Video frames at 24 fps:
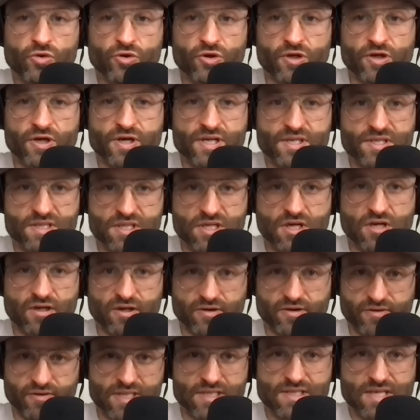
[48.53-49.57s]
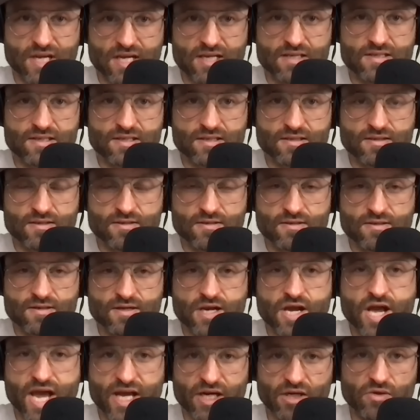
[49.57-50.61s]
older is younger these days,
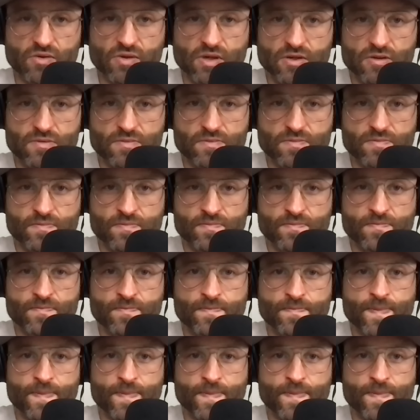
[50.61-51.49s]
end quote.